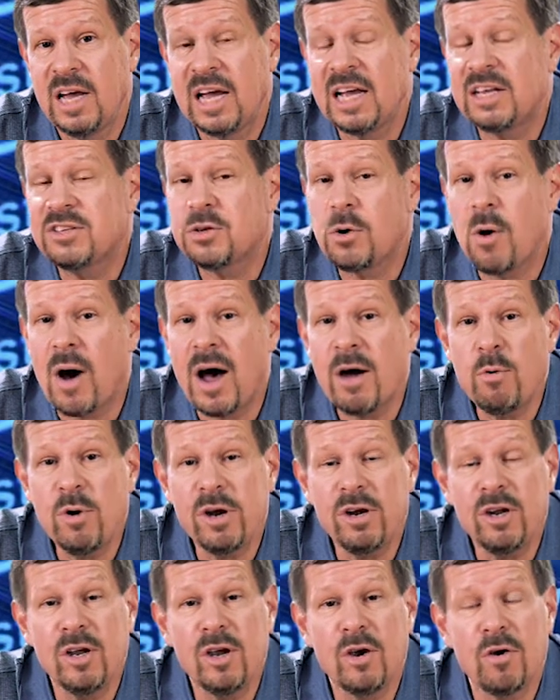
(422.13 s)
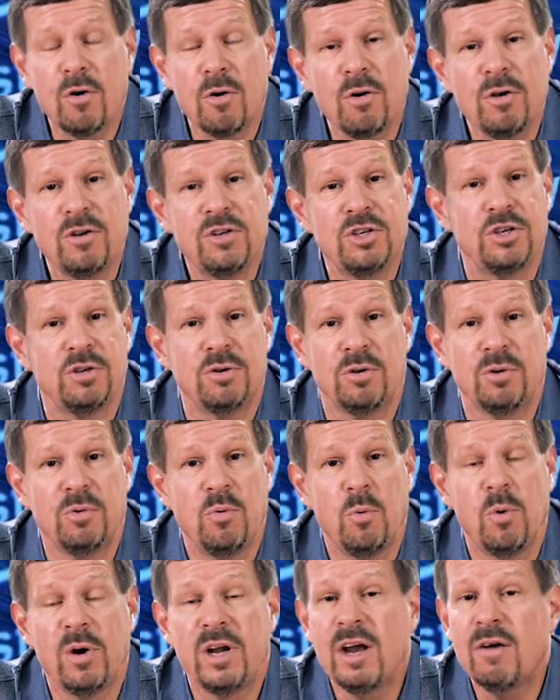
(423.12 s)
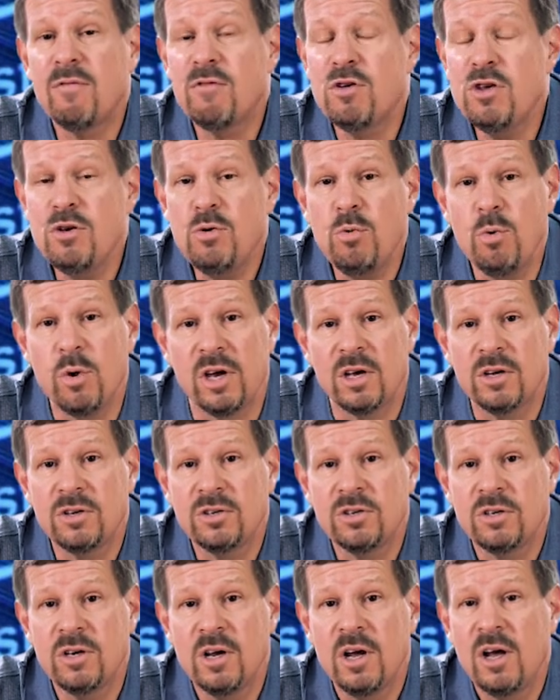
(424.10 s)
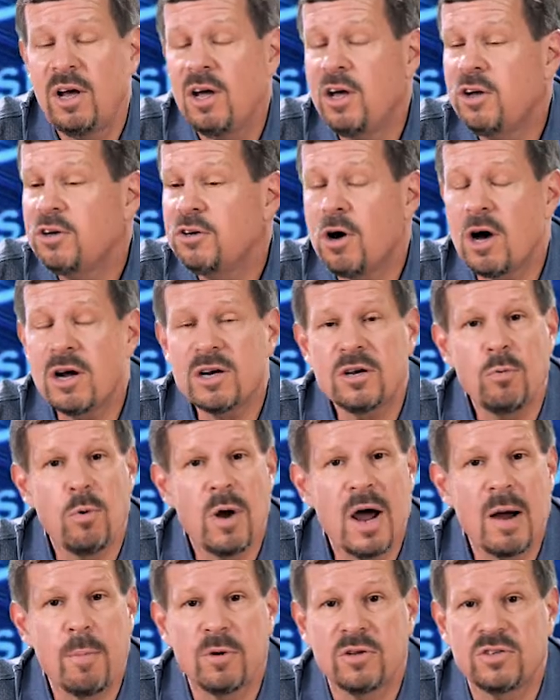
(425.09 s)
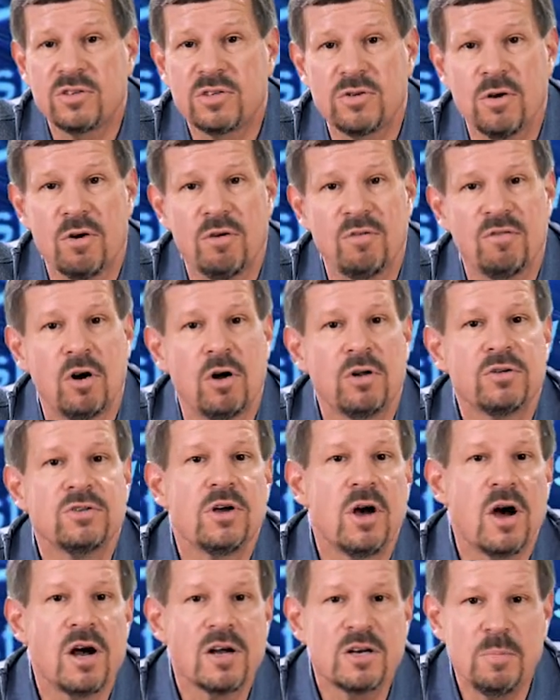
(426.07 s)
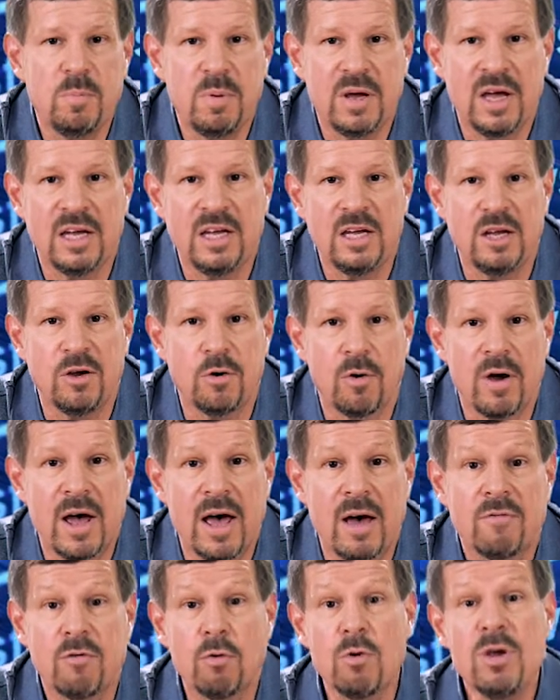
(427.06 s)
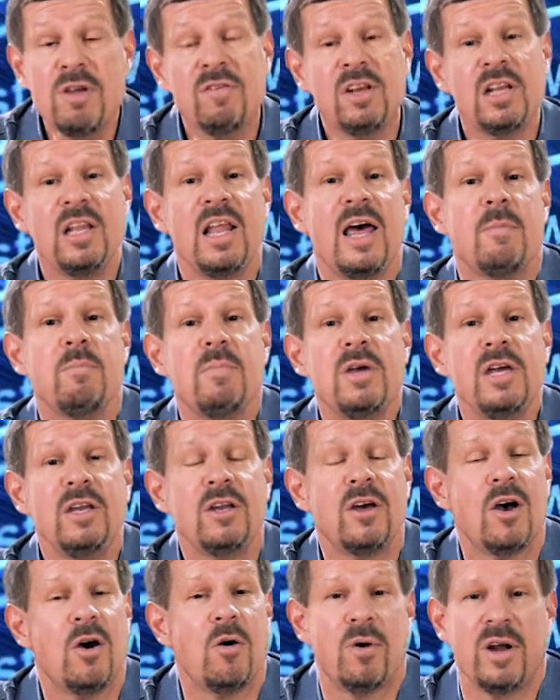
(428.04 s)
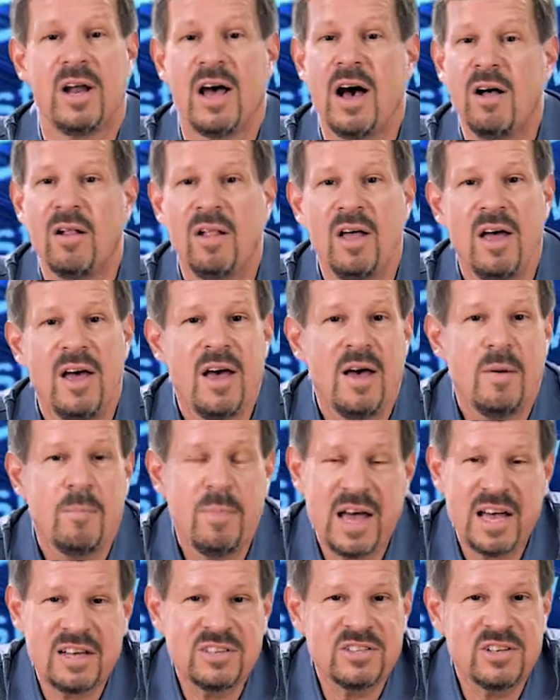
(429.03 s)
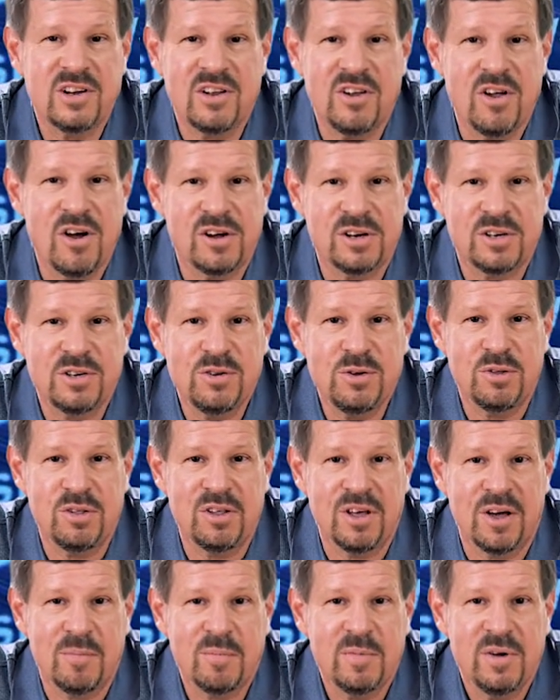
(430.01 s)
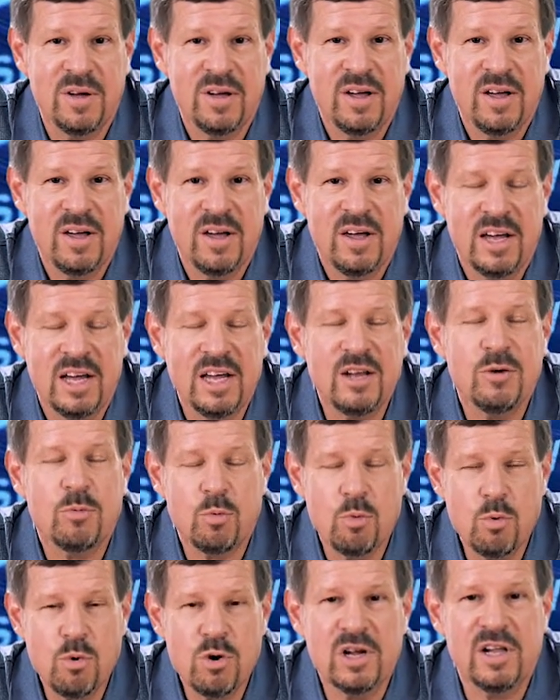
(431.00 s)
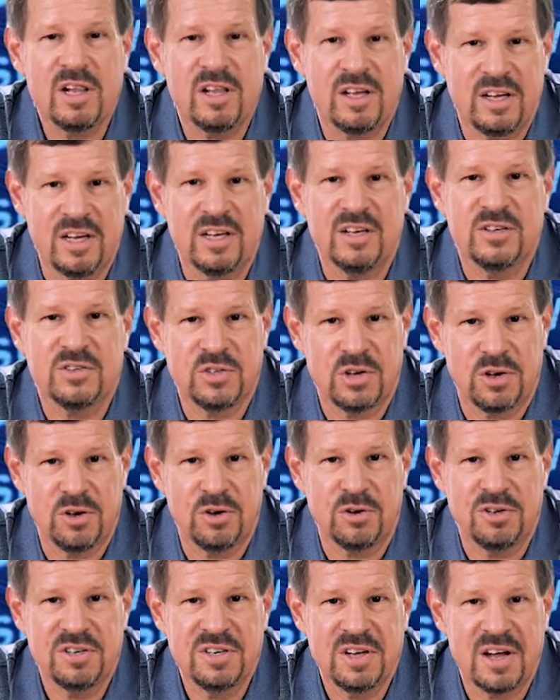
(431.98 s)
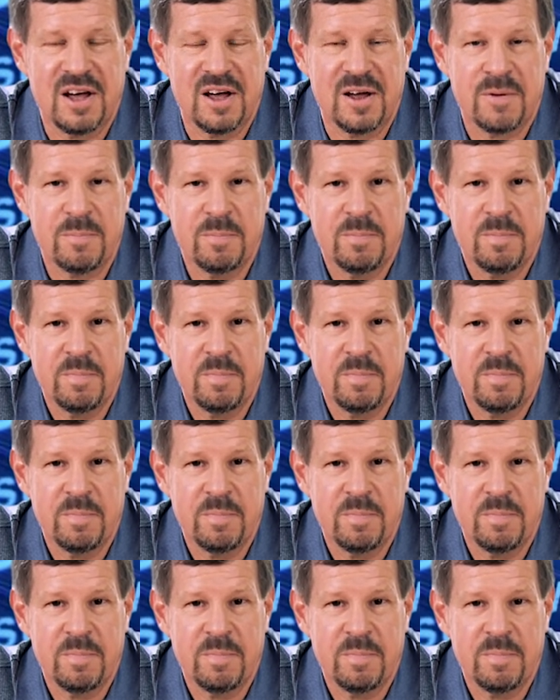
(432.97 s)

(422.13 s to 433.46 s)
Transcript: And so I want to encourage you, whenever you wish, talk to Robert Stovall, talk to Peggy Graff, or even let me know and I'll pass it along to them. It really is a good time.